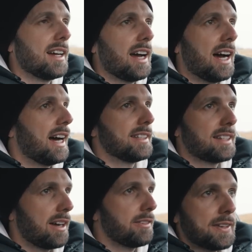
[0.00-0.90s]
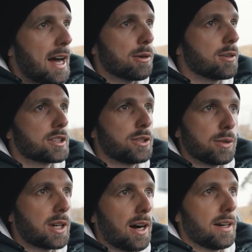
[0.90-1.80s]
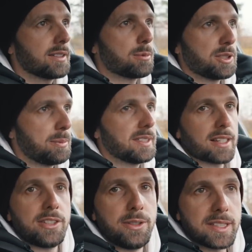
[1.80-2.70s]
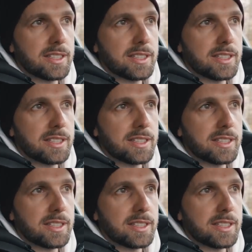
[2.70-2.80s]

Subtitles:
And I've now got two cars, which means I can use